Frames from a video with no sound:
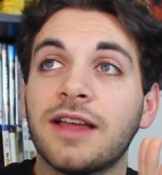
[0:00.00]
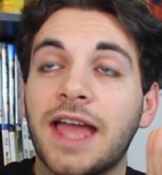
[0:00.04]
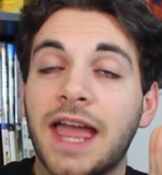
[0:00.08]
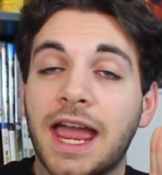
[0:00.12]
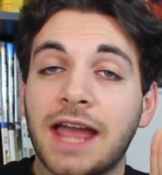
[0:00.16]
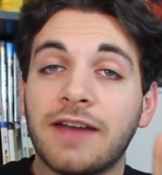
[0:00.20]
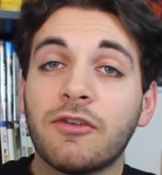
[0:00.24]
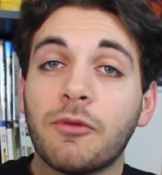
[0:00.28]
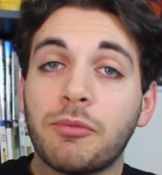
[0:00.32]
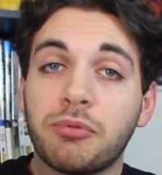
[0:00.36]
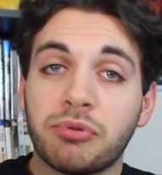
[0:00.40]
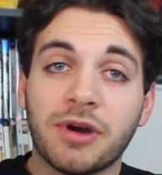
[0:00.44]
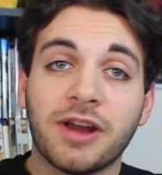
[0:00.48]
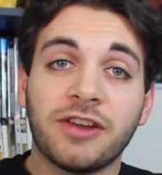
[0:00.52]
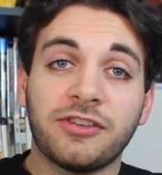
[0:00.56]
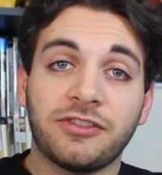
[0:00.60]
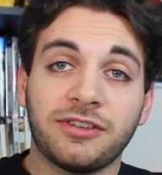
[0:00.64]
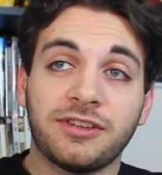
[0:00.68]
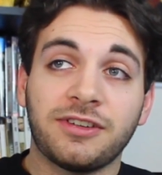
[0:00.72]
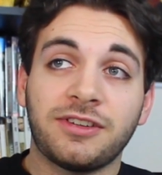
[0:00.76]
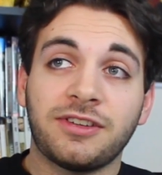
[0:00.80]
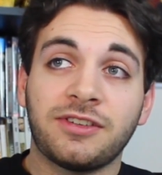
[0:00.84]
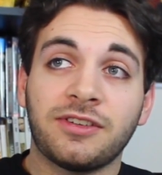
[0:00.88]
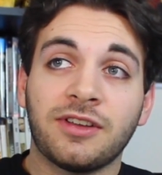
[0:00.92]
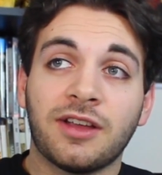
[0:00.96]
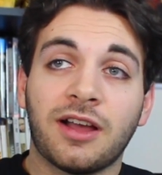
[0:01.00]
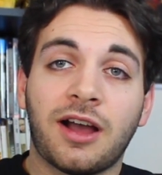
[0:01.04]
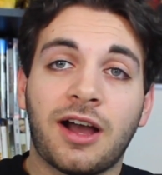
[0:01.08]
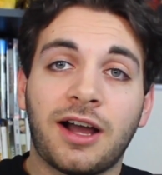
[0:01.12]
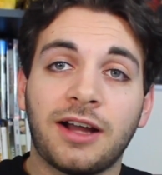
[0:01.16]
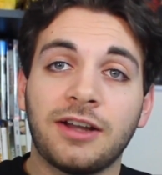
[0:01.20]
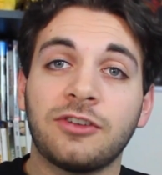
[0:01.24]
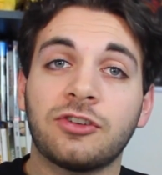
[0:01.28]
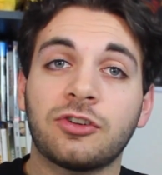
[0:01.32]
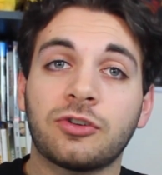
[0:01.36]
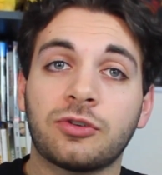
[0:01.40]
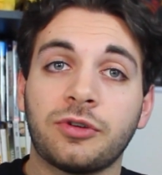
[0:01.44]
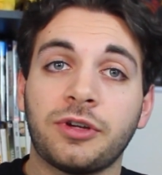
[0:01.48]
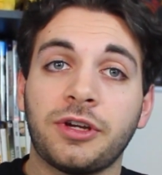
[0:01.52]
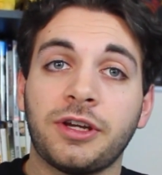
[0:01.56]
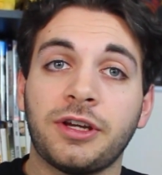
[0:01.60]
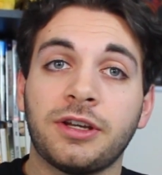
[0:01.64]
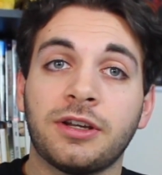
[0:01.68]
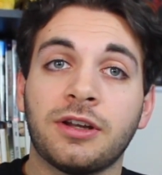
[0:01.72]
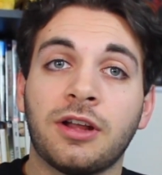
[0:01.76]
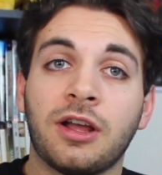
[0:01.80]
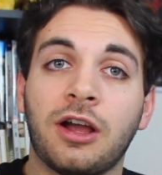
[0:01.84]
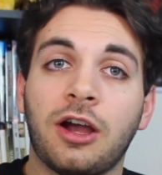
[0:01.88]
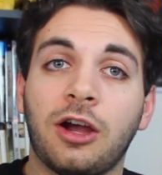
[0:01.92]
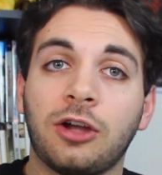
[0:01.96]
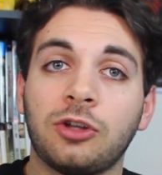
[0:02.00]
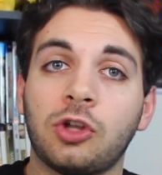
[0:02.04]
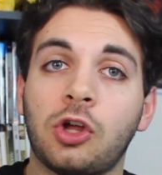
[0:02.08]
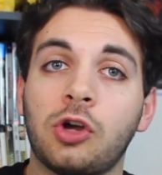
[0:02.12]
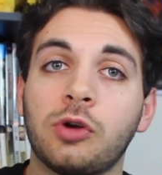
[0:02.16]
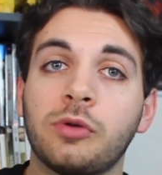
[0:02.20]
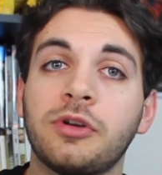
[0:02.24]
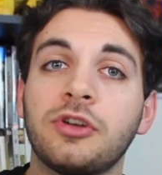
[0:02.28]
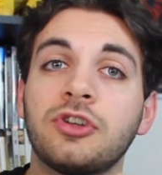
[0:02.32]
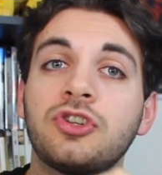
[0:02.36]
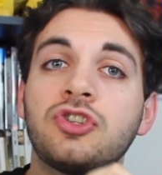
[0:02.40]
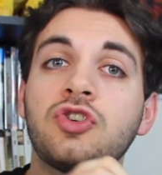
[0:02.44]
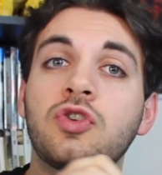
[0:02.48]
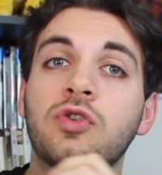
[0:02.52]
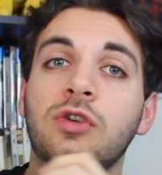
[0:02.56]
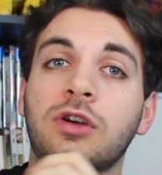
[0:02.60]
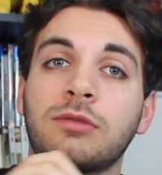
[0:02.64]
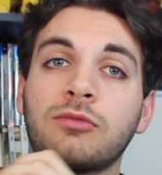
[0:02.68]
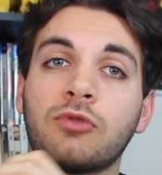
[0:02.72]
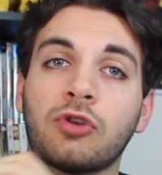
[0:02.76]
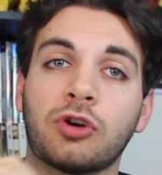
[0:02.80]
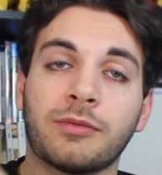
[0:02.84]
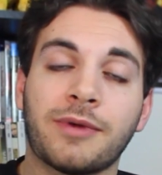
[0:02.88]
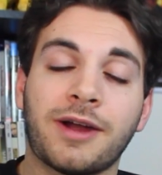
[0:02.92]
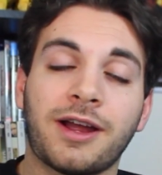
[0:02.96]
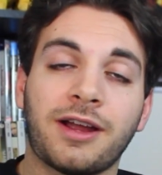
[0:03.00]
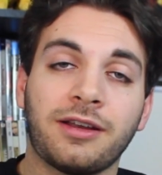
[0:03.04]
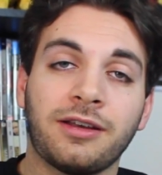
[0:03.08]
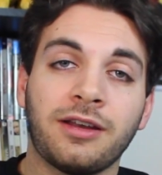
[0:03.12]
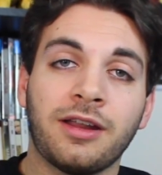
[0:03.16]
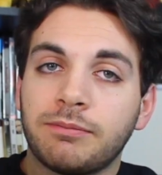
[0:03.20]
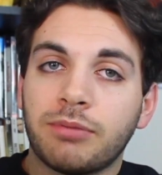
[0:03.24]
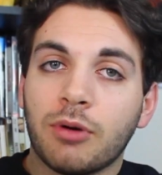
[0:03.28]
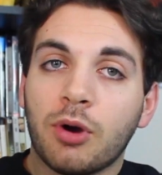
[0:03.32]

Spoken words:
have a presence on screen, along with Joram Mormont.